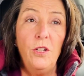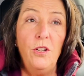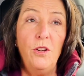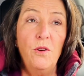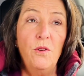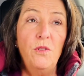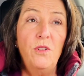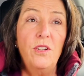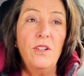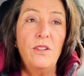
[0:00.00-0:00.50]

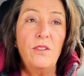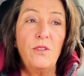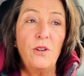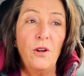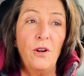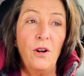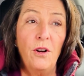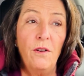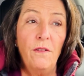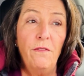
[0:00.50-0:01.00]
You
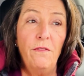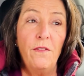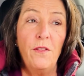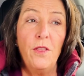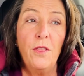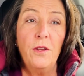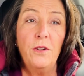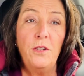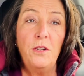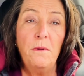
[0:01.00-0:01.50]
deserve
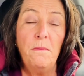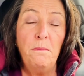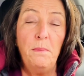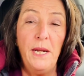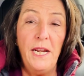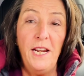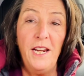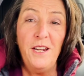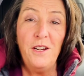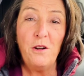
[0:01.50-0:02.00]
to
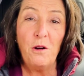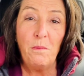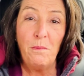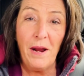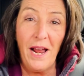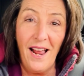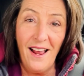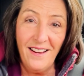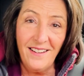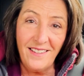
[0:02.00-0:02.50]
be your
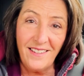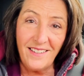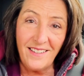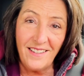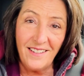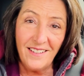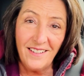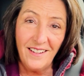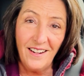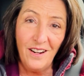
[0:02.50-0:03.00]

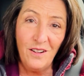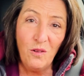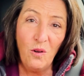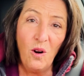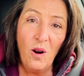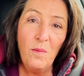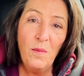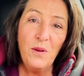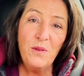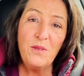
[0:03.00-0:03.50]
best and
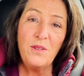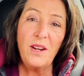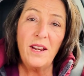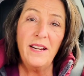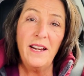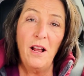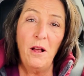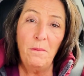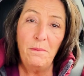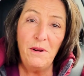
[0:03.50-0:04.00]
hormones
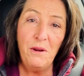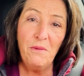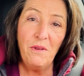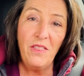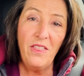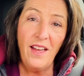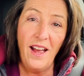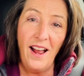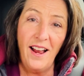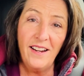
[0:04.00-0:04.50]
can help you
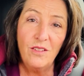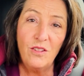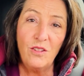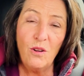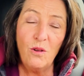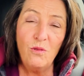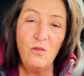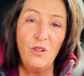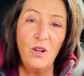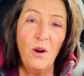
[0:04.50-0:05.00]
with that.
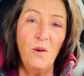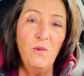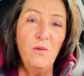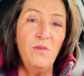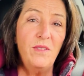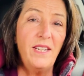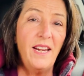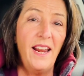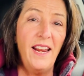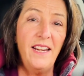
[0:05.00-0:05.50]
So
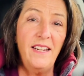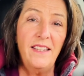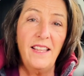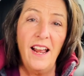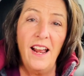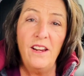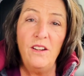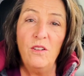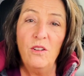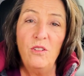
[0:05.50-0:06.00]
don't take
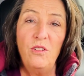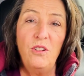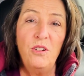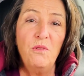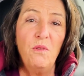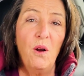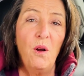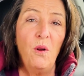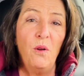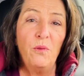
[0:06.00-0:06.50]
that you're
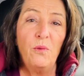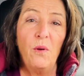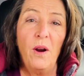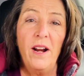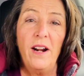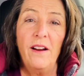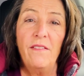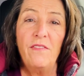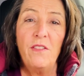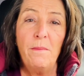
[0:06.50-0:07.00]
too old
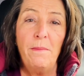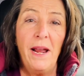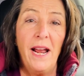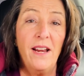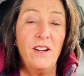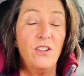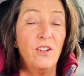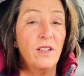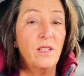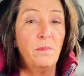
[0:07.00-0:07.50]
right off the
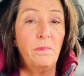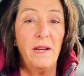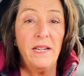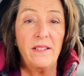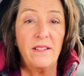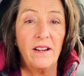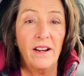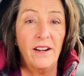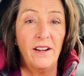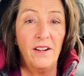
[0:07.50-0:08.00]
bat just
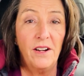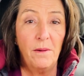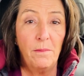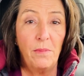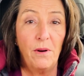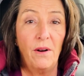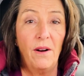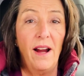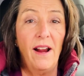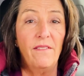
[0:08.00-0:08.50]
based on a
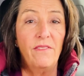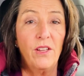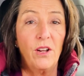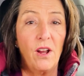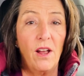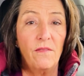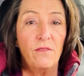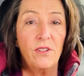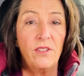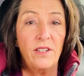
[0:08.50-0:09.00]
number. Have the
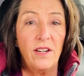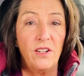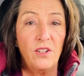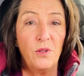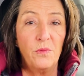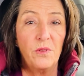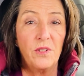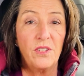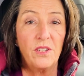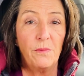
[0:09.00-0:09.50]

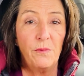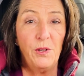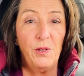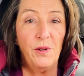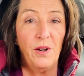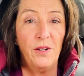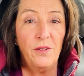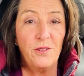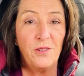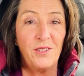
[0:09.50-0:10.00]
conversation with someone
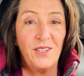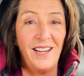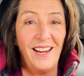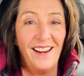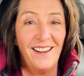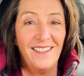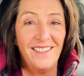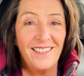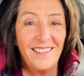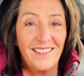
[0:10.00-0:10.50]
who
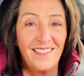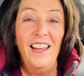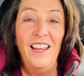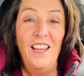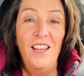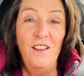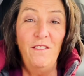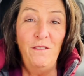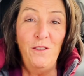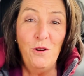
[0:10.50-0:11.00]
understands.
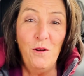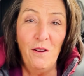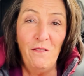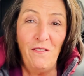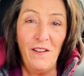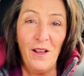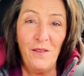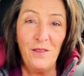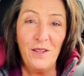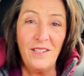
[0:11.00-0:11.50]
If you
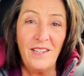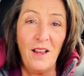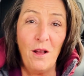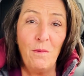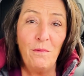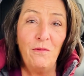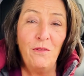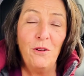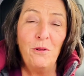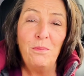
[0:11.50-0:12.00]
have found this
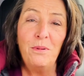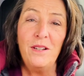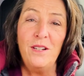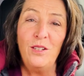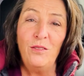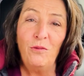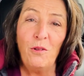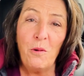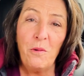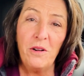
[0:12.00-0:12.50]
helpful,
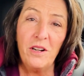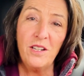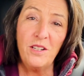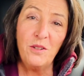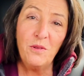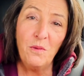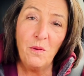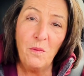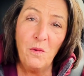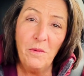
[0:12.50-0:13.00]
please forward it
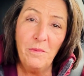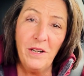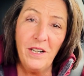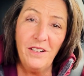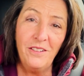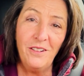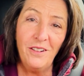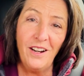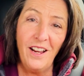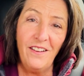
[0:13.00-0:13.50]
to a woman
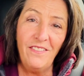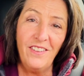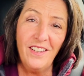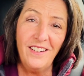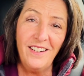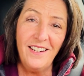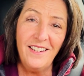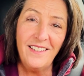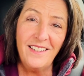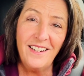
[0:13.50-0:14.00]
in your life
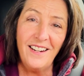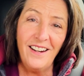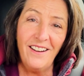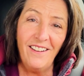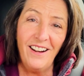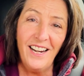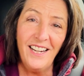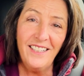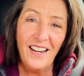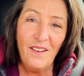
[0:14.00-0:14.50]
that needs to
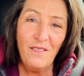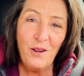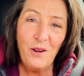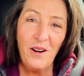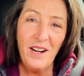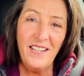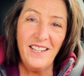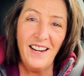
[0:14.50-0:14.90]
hear it. Have a great